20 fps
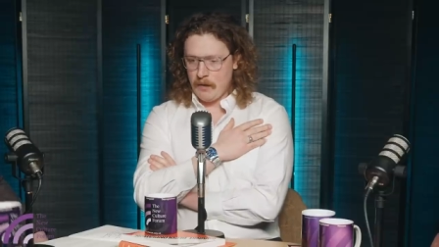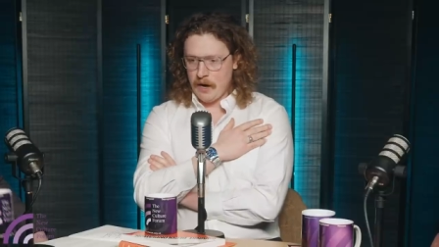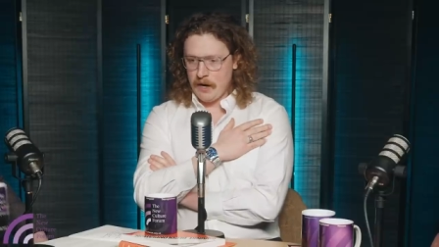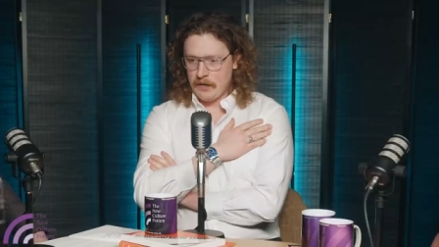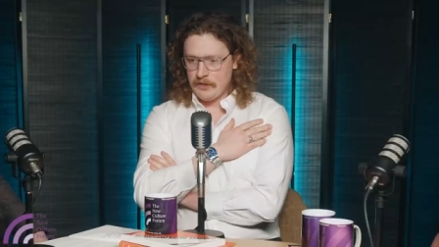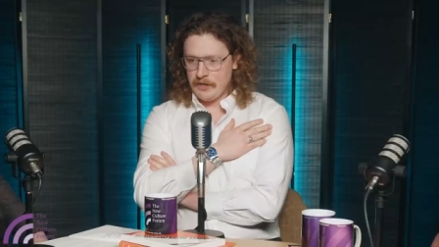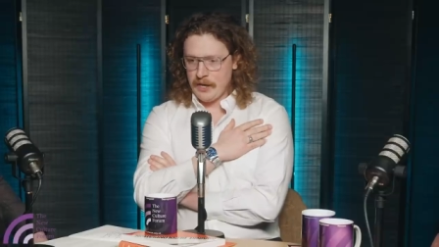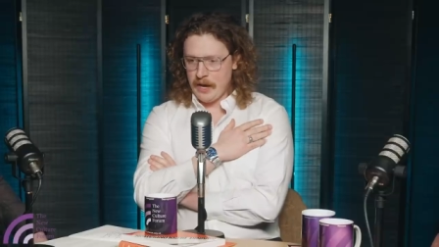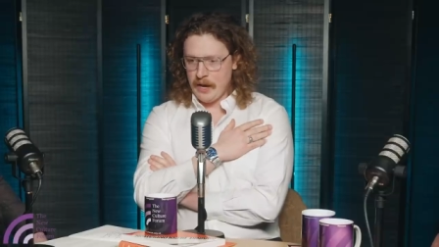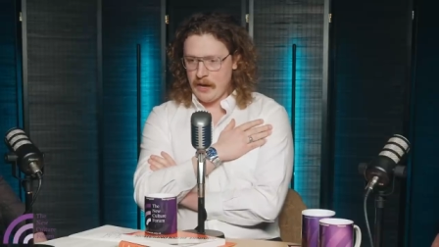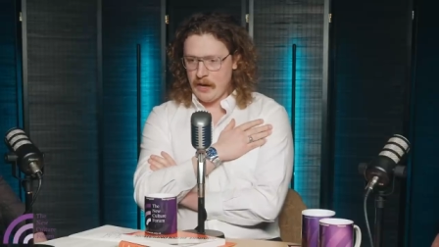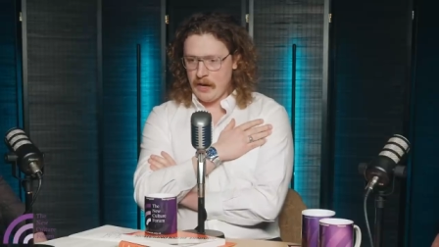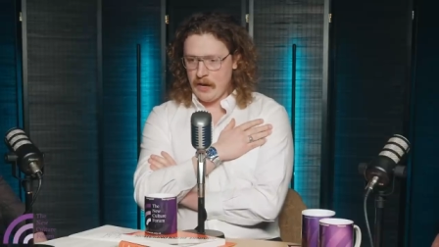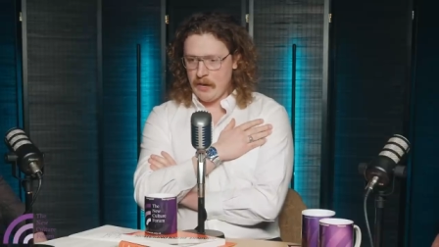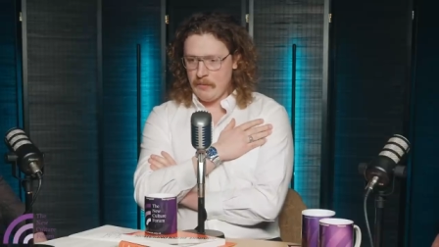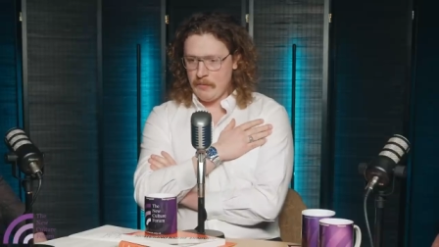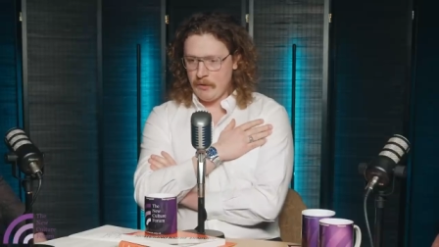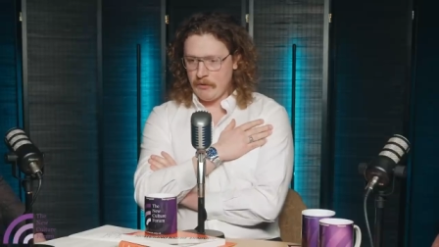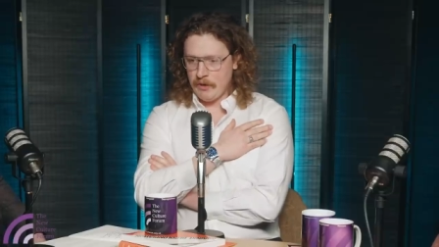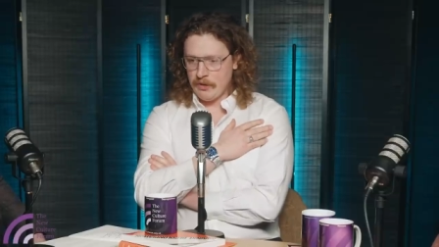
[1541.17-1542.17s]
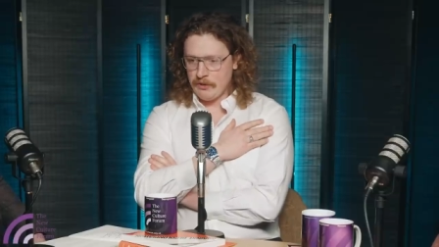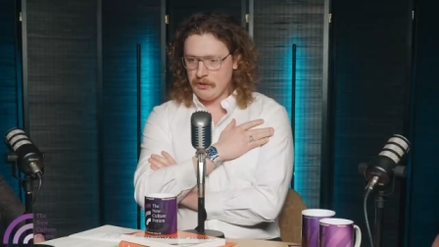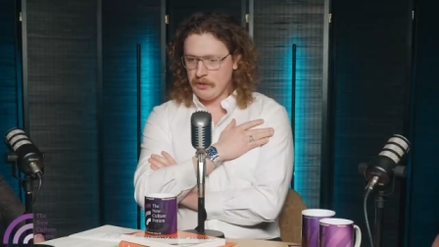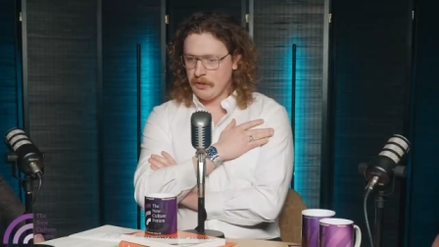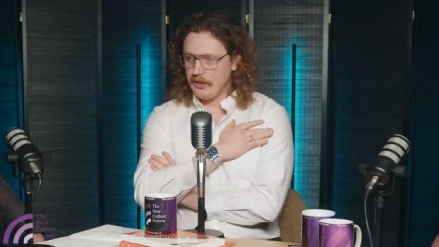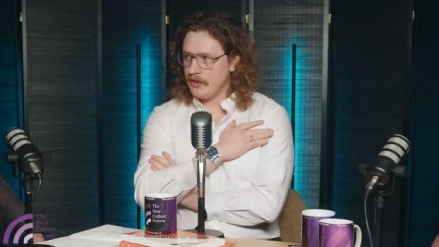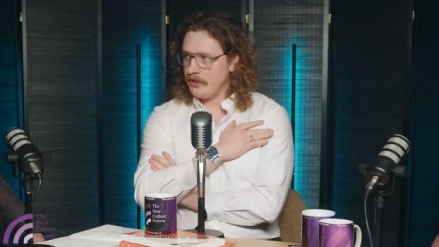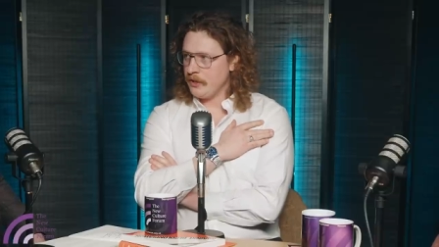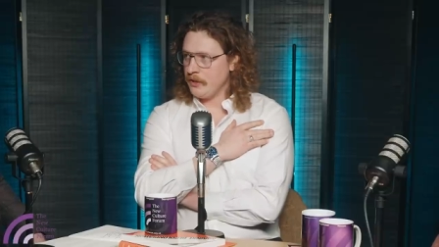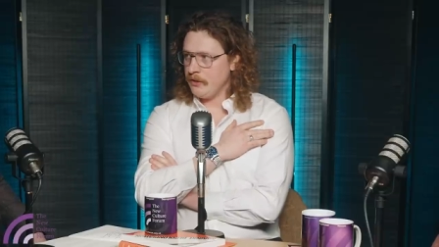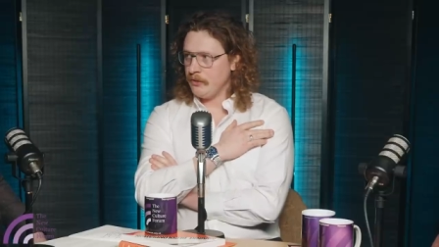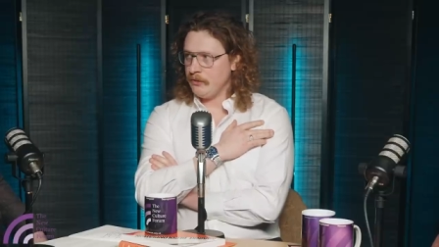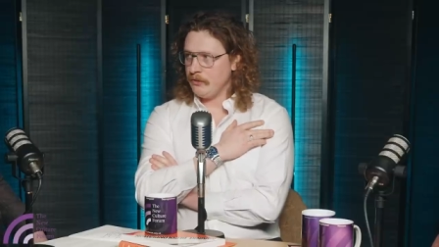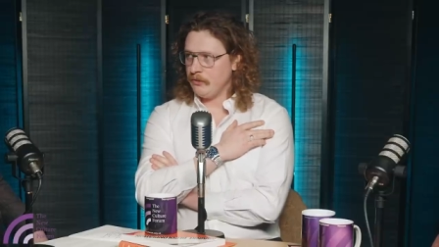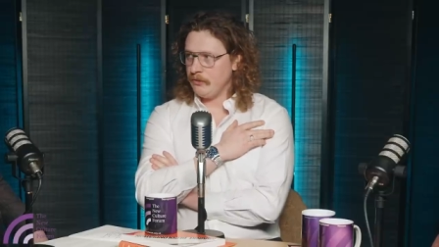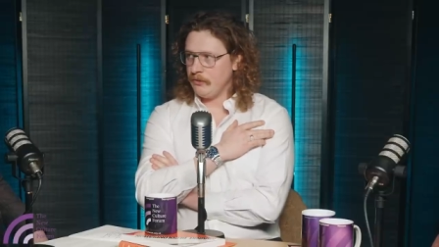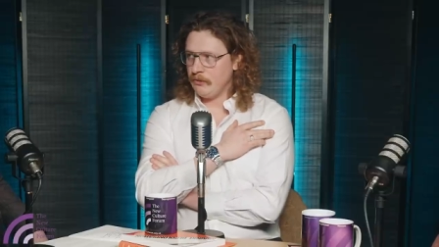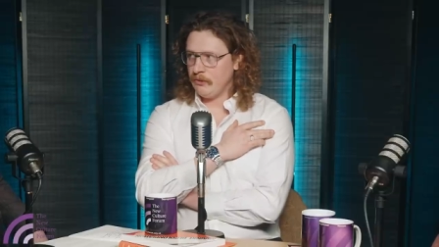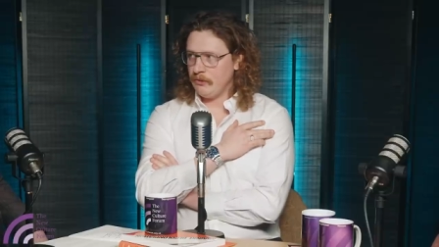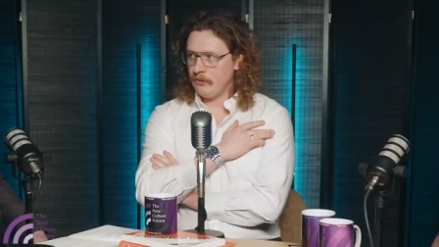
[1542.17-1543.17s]
and yet, immigration
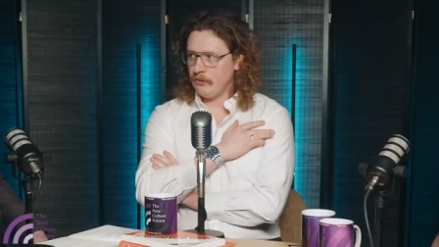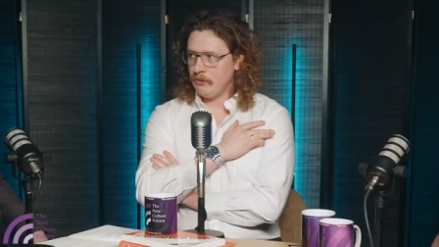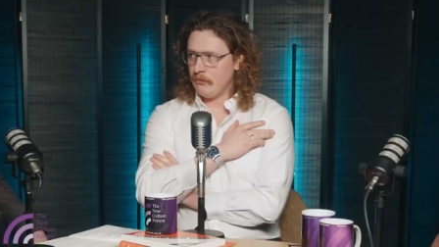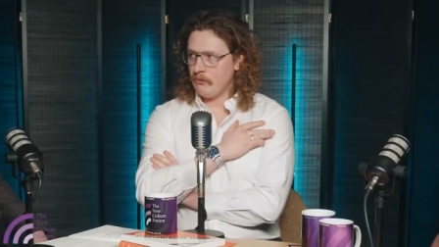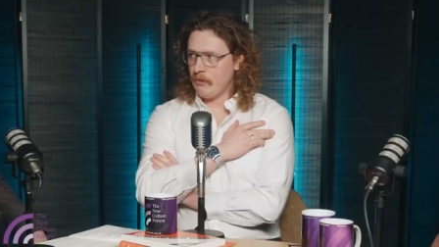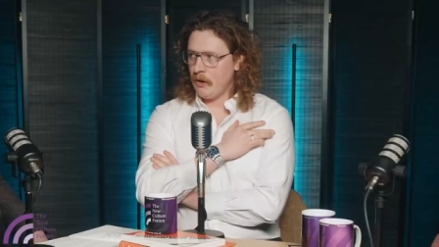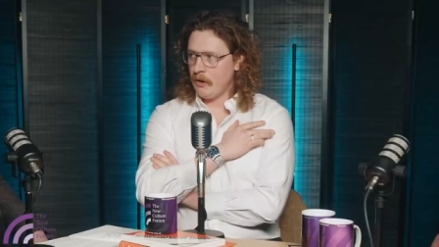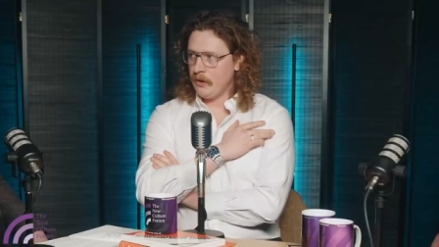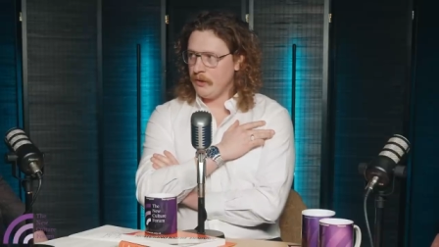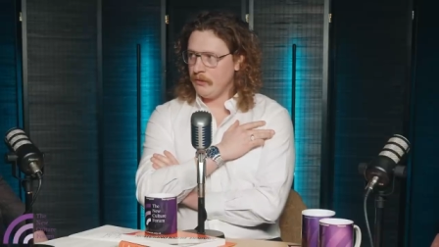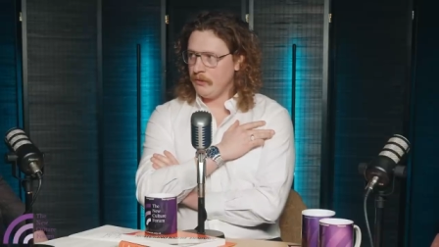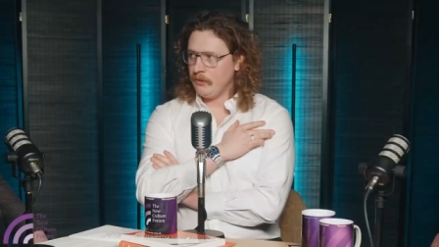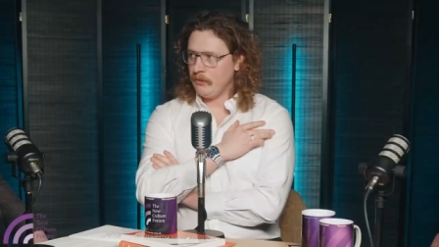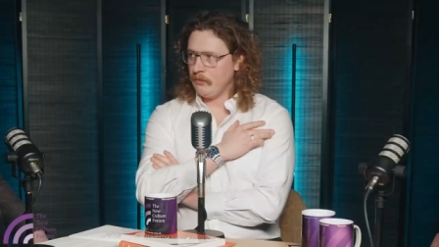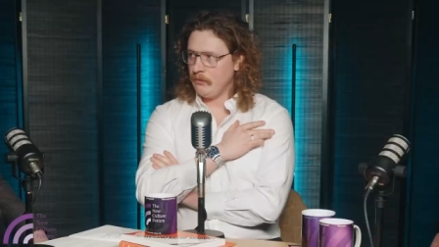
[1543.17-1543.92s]
continues to rise.